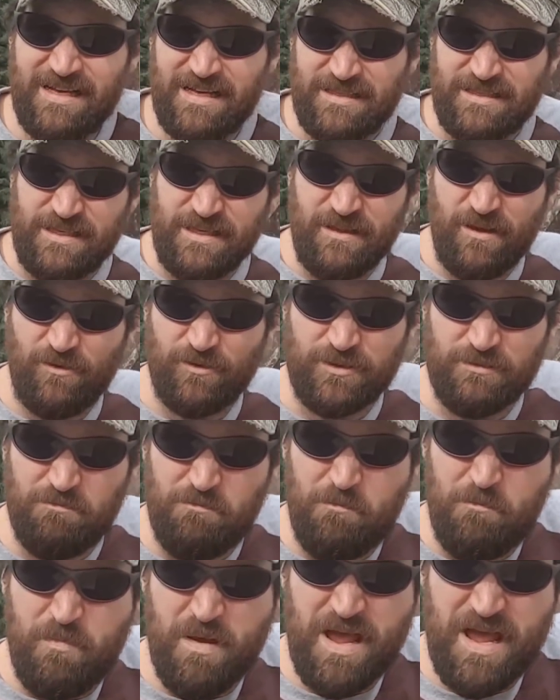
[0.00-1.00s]
See those
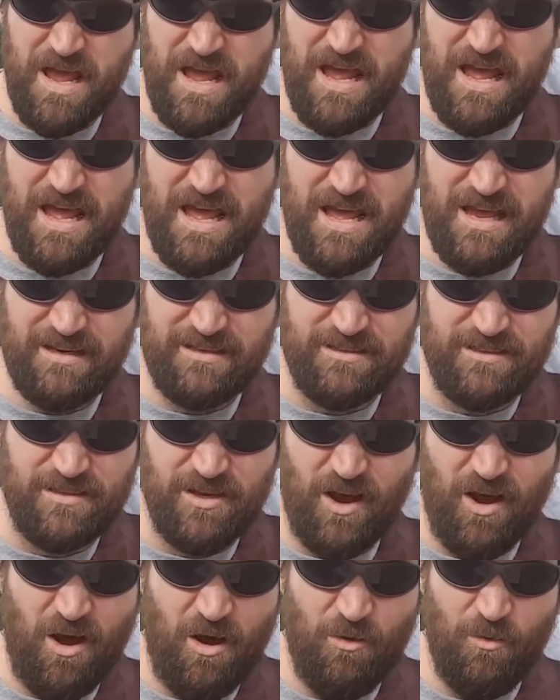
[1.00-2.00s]
big,
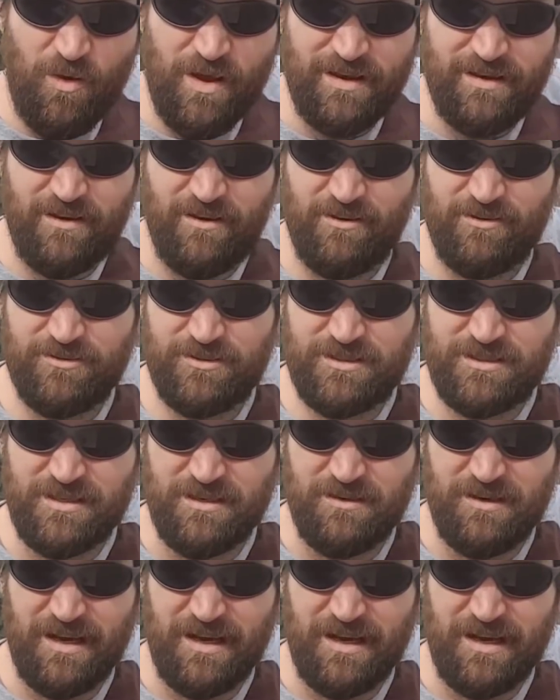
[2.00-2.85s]
tall windows?